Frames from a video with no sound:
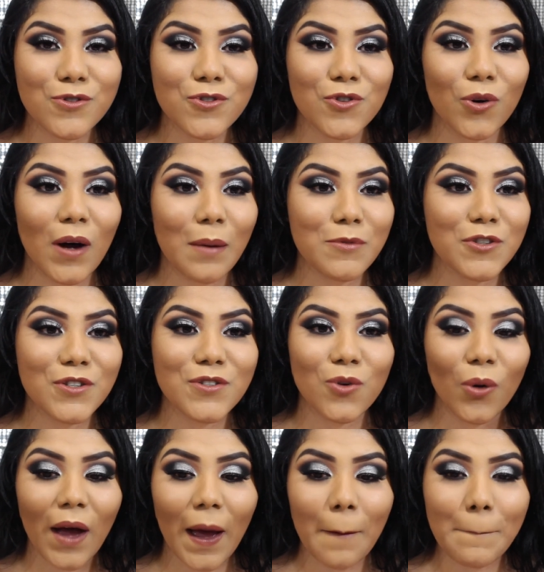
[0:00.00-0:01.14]
So I'm just
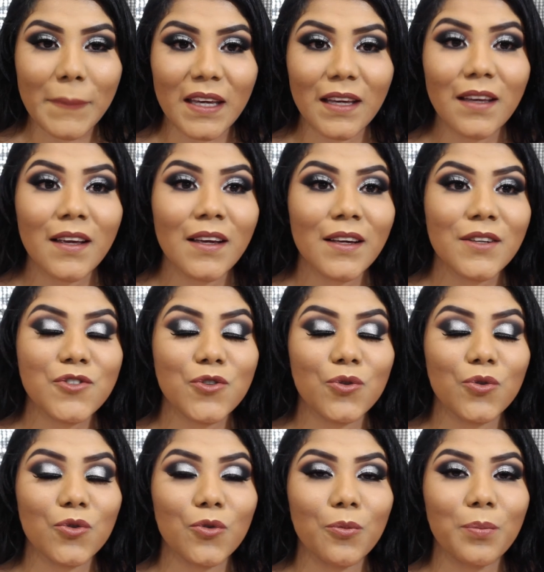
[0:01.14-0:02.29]
so happy
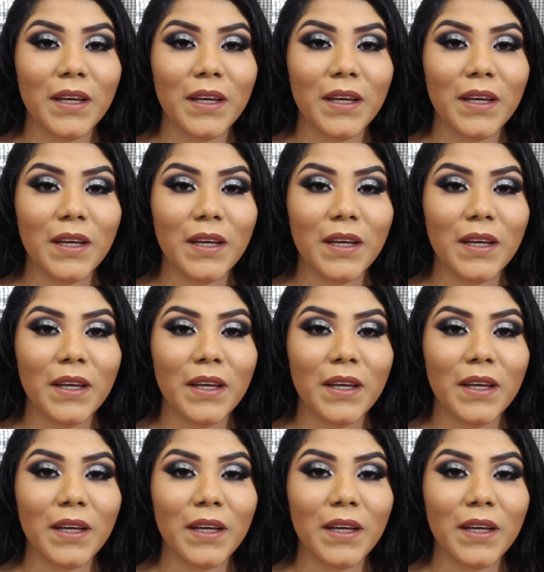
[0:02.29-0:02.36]
to